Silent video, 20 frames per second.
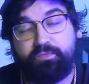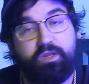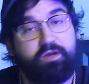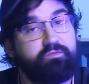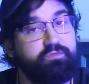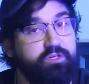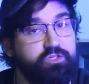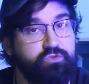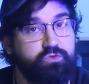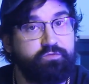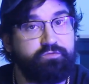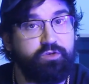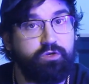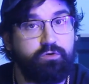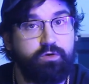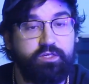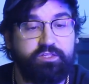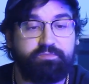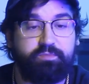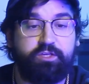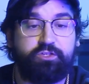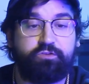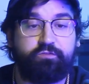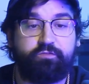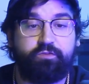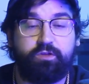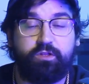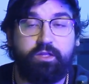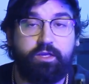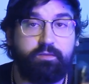If this review has made you
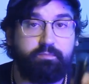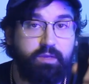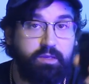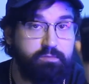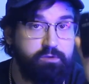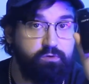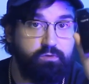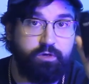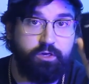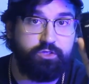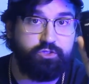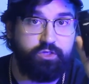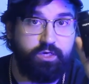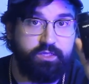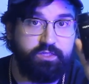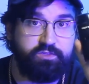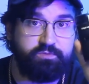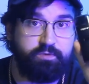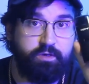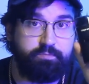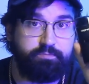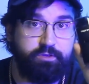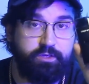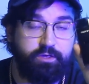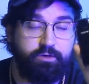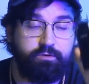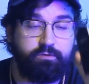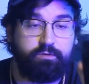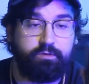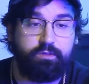feel like maybe you want to try this puppy
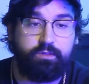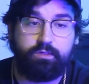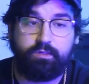out,